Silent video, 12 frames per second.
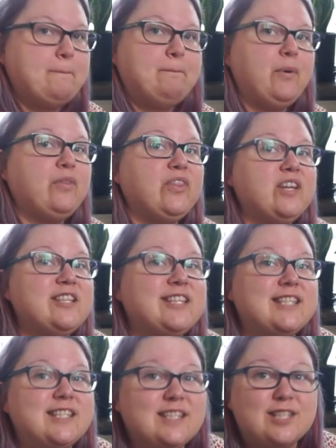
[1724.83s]
but they're
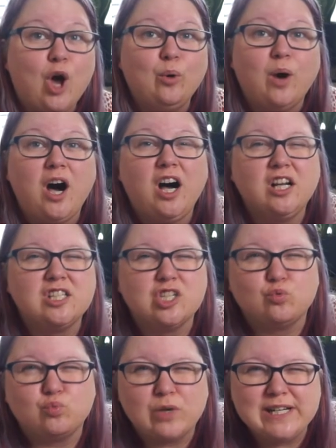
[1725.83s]
so hard
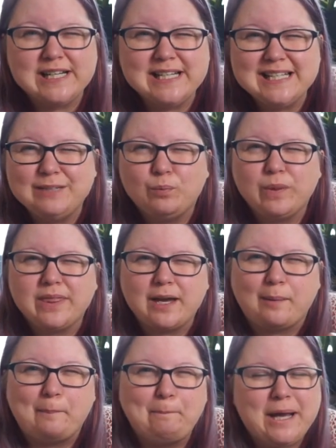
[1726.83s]
to read with
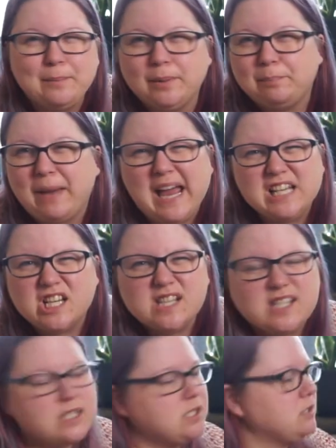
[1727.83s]
their Bible
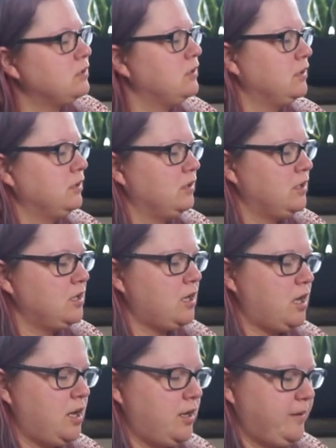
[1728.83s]
pages.
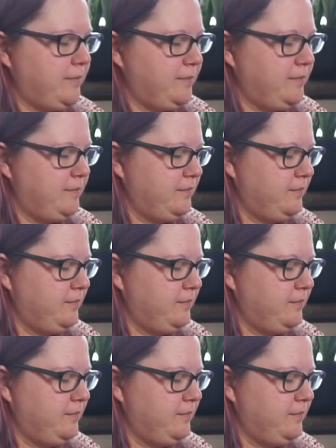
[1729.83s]
Um,